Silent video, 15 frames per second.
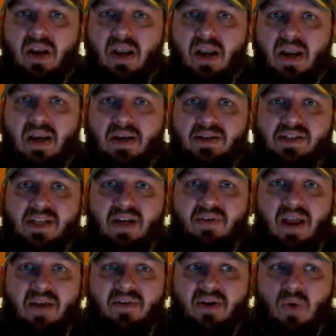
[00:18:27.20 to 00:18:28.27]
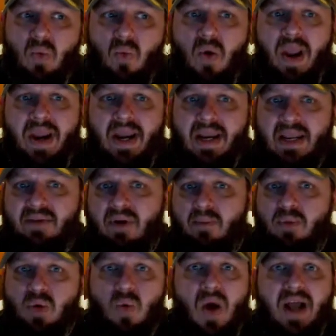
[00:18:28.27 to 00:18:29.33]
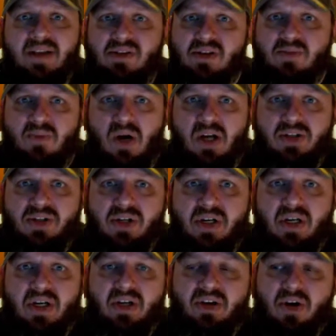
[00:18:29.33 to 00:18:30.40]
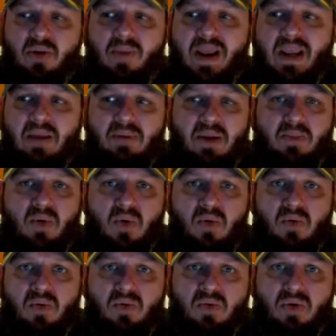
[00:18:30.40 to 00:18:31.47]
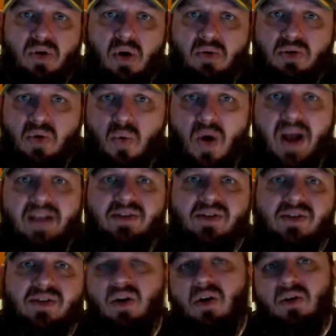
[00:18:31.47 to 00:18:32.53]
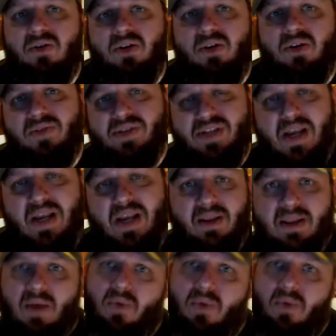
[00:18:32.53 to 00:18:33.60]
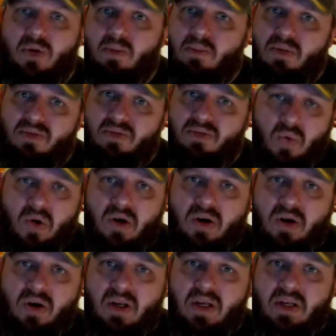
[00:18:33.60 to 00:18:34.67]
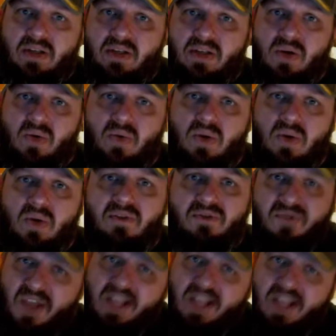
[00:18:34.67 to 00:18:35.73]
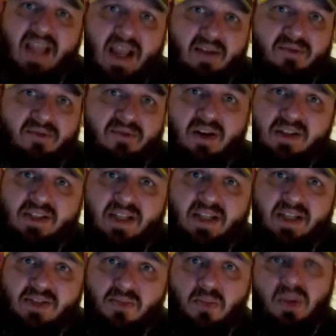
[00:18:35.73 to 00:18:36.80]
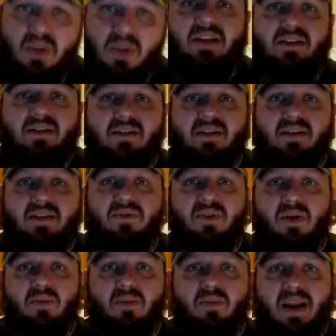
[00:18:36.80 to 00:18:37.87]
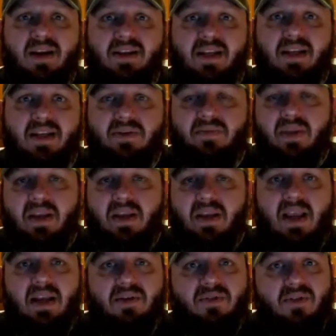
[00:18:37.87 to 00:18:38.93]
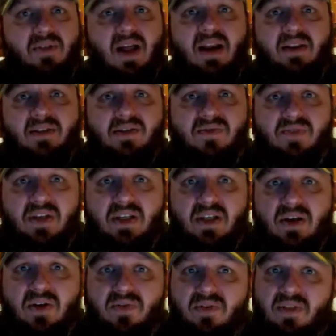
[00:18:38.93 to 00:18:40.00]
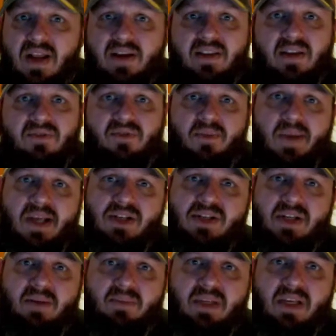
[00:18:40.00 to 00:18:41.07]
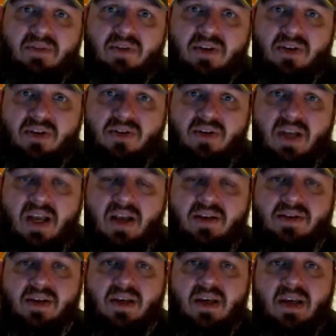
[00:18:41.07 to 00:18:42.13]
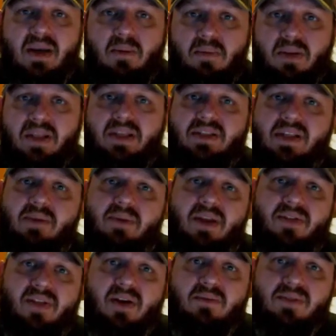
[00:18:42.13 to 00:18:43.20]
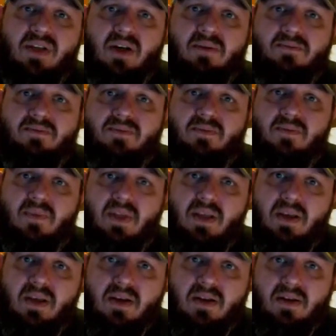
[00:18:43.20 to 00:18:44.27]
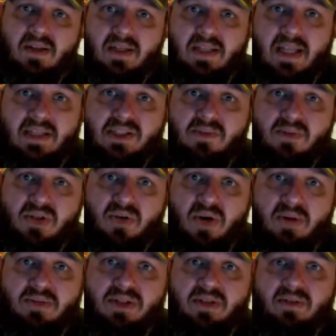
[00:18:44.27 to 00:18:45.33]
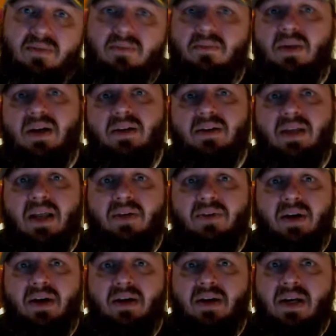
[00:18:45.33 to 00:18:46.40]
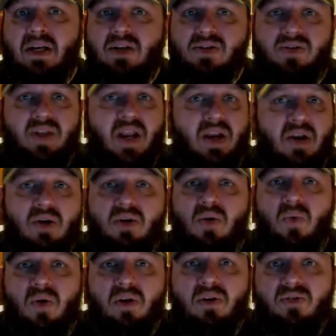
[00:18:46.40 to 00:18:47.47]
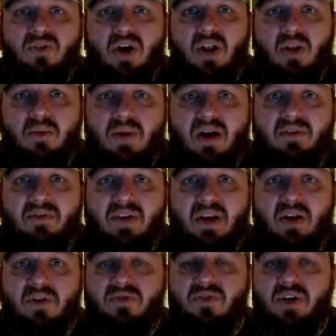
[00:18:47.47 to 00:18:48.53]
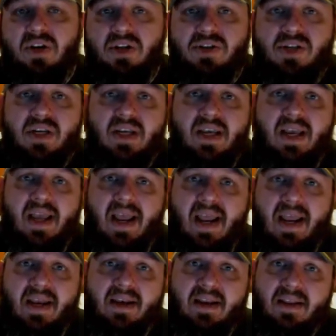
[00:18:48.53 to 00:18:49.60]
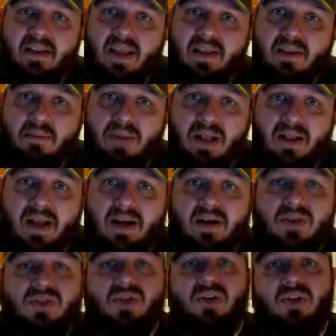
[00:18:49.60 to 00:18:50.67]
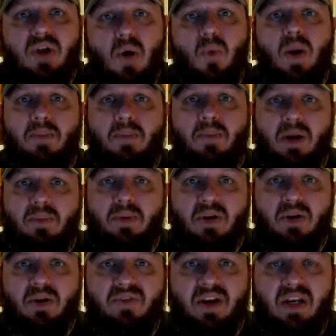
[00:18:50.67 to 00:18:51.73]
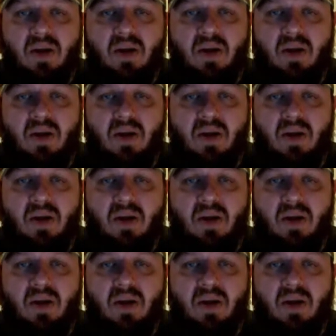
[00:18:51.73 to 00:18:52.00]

And instead of having to wait and give up twice as much, you're making people go twice as long to do the same thing they were doing before. So fix that, Fox Next, please, if you're paying attention. And if you like this video, if you like the information I'm giving to you guys, please give me a thumbs up, click that subscription button down there so that I know you're wanting to follow my video footage and hit the bell icon so you know when I put up a new video.